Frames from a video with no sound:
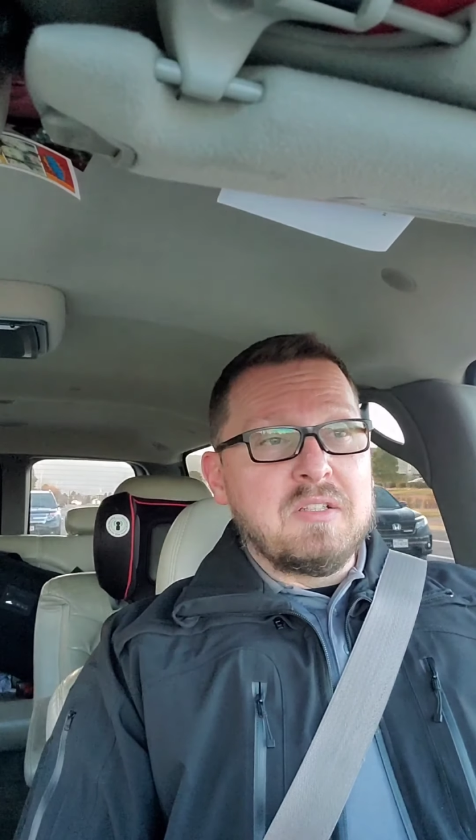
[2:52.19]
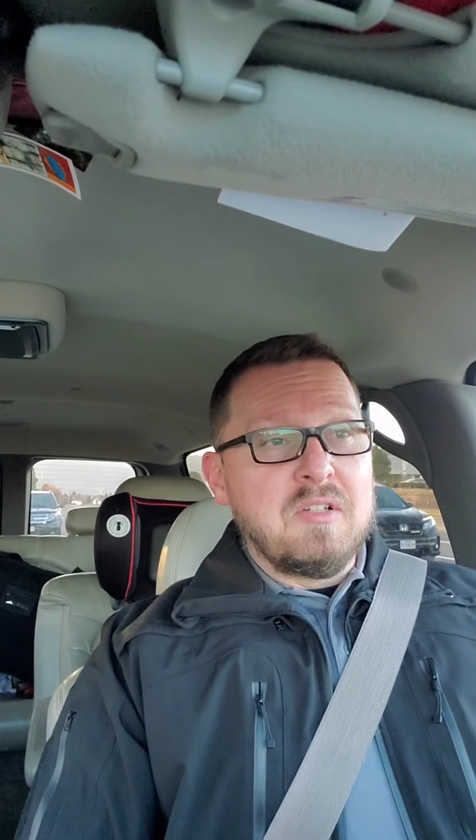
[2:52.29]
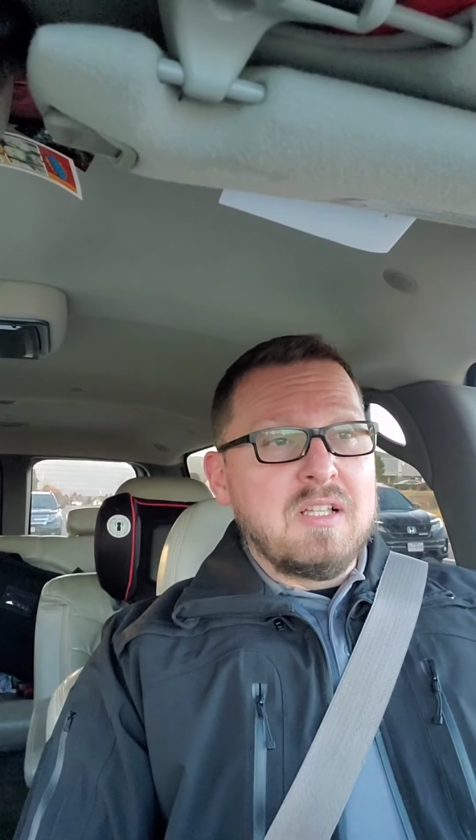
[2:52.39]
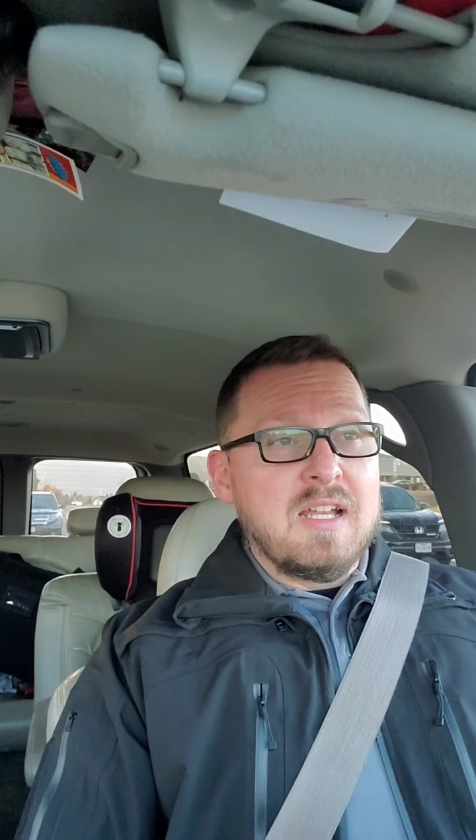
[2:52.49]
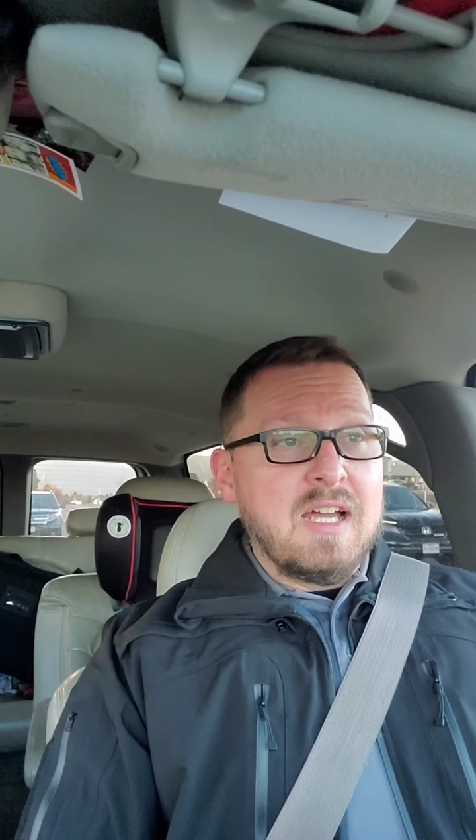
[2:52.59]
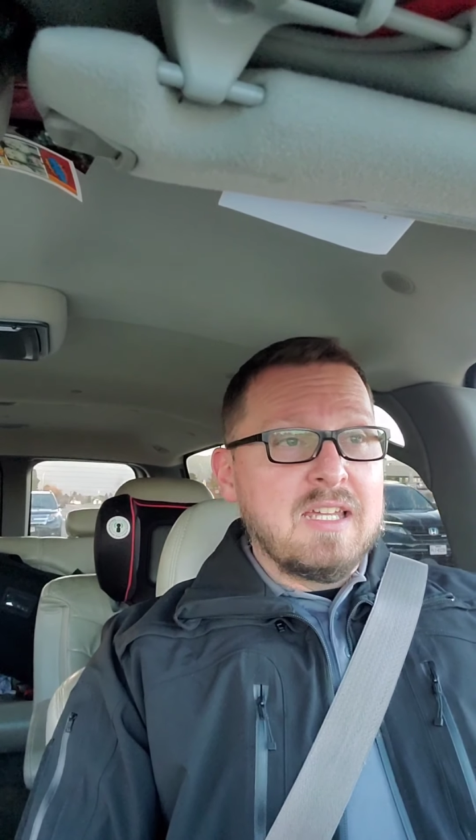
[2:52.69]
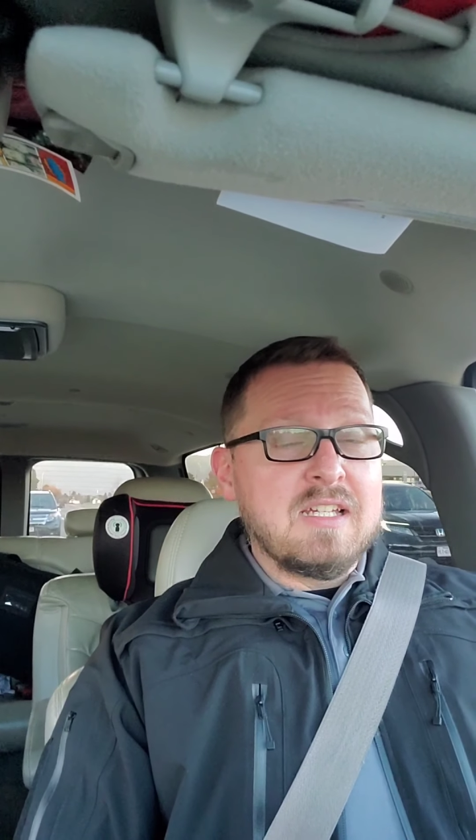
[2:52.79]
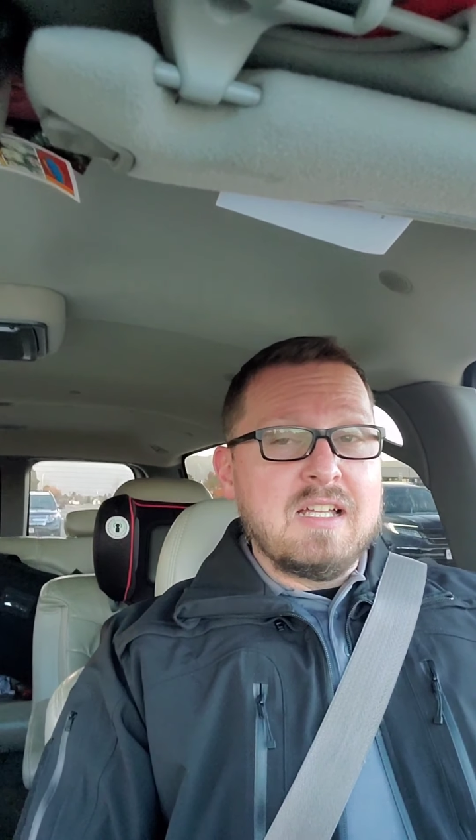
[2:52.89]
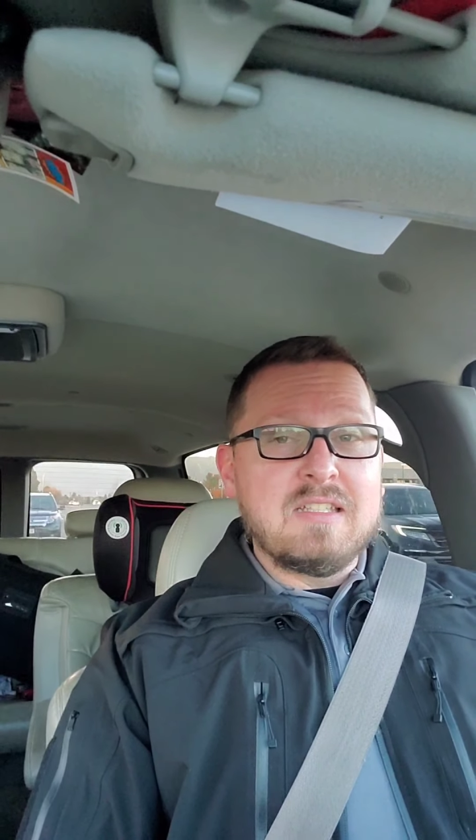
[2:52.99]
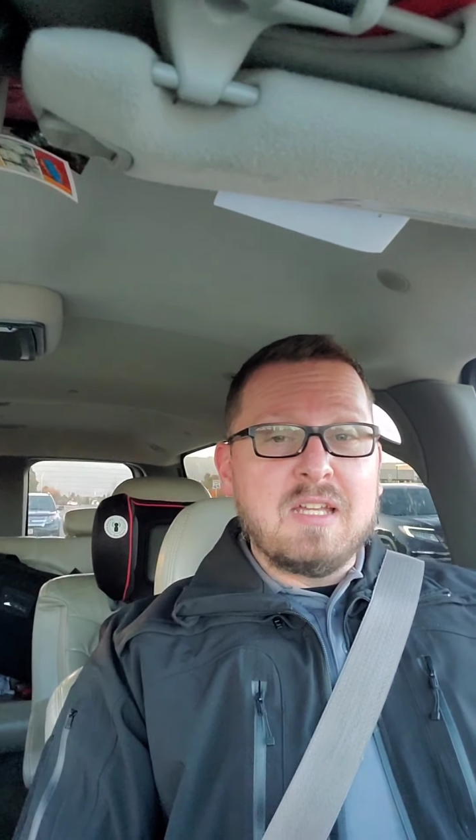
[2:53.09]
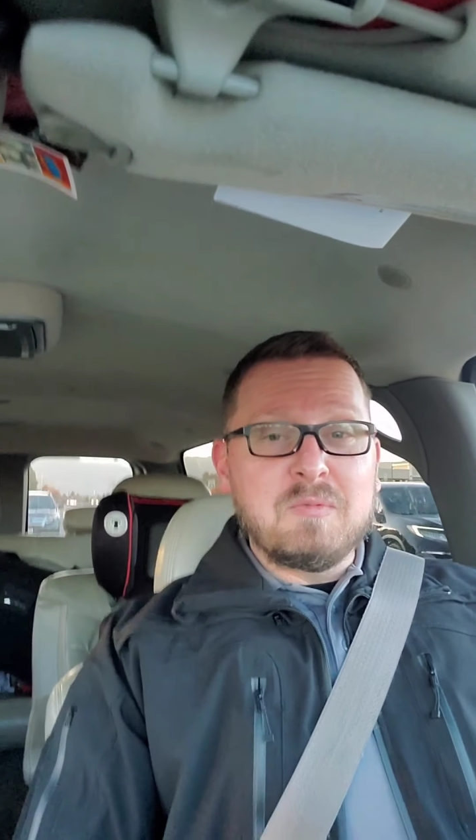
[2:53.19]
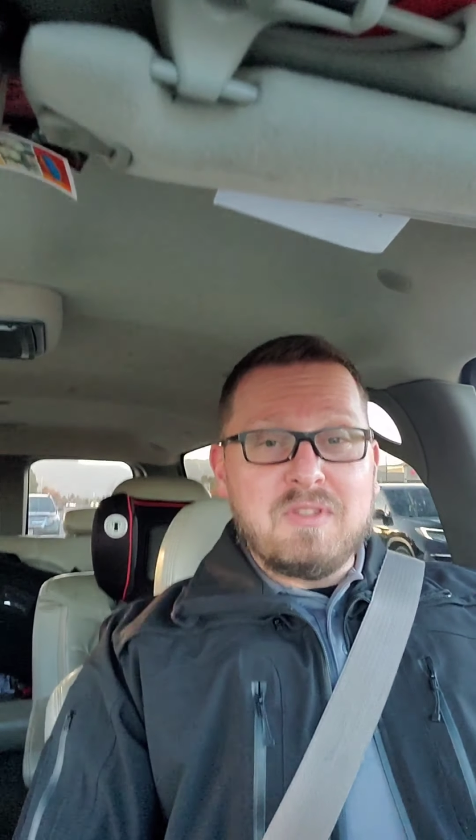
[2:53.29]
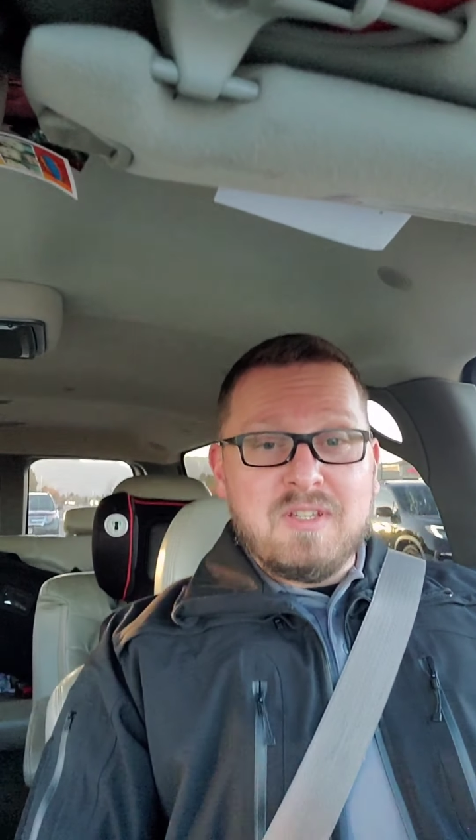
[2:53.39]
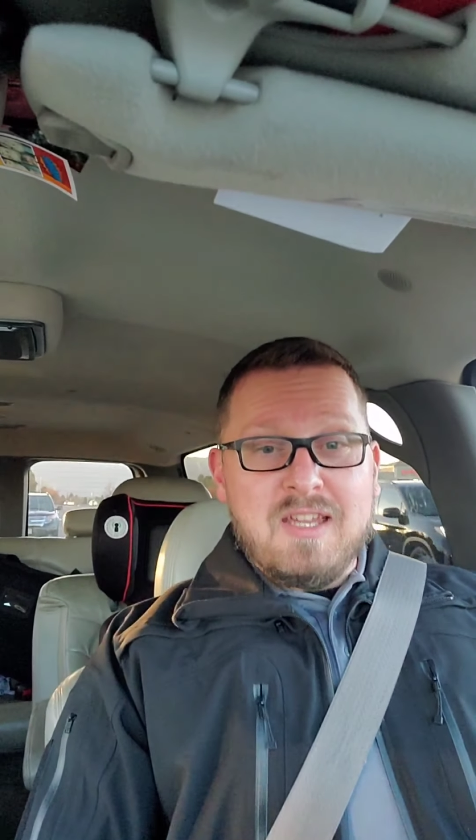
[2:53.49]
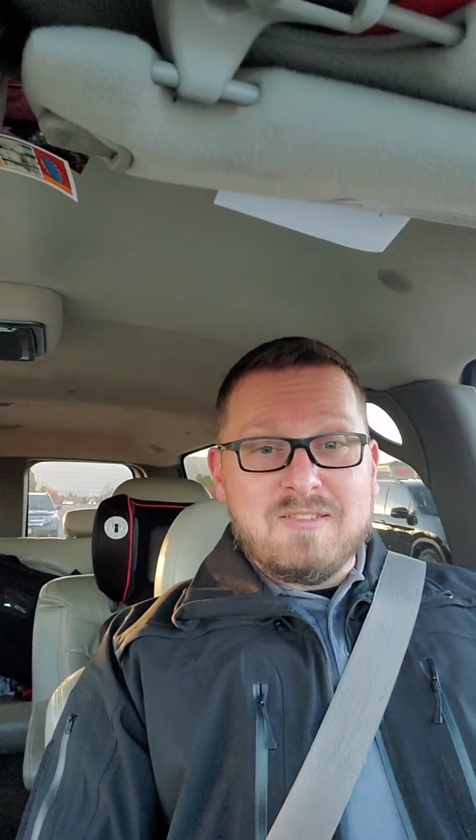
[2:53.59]
whole lot of eye contact with
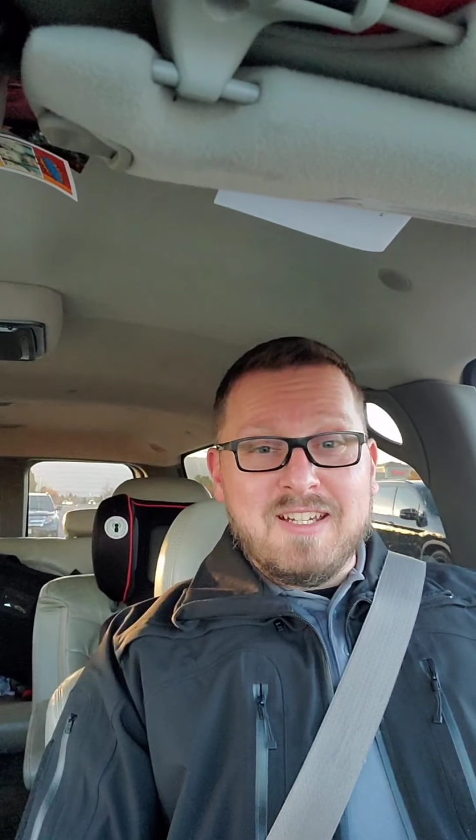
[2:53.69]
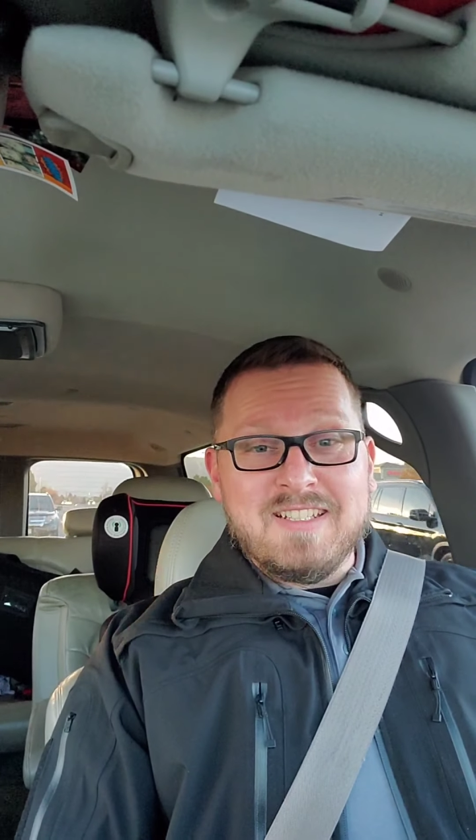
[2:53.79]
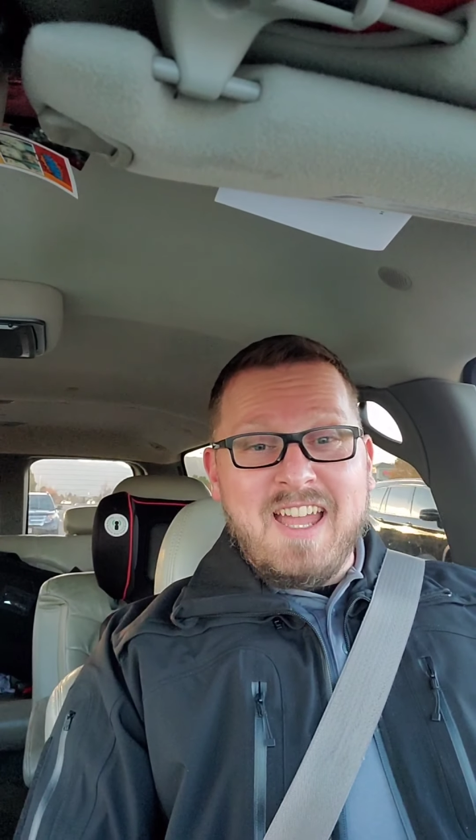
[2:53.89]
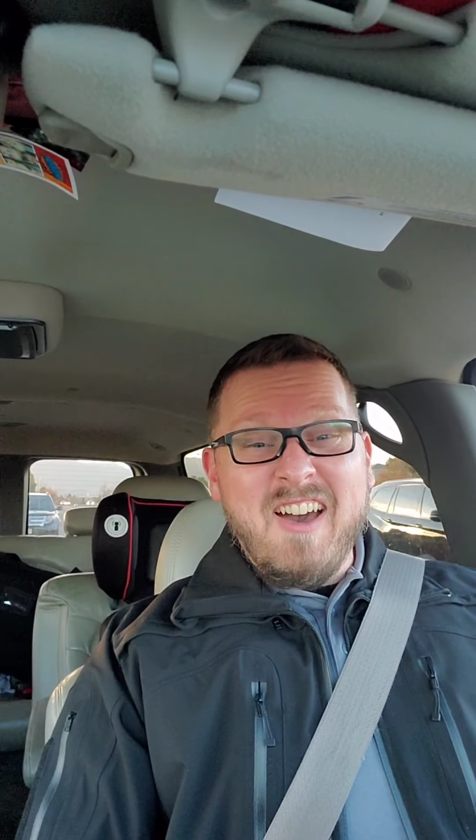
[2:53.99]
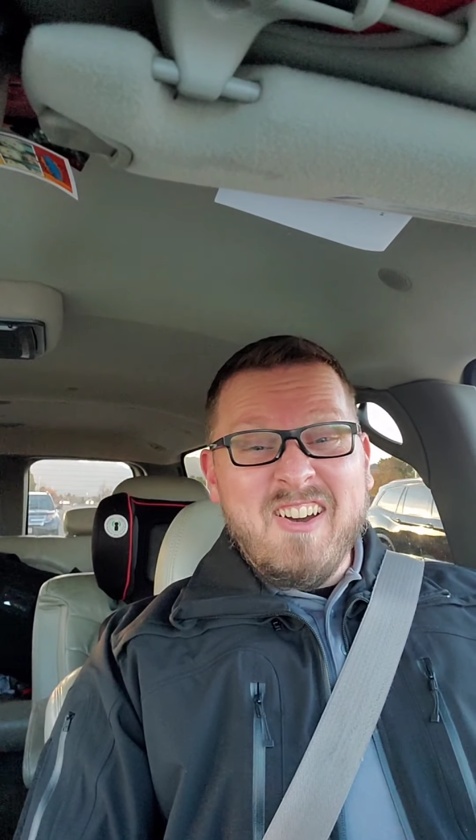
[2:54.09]
you guys right now,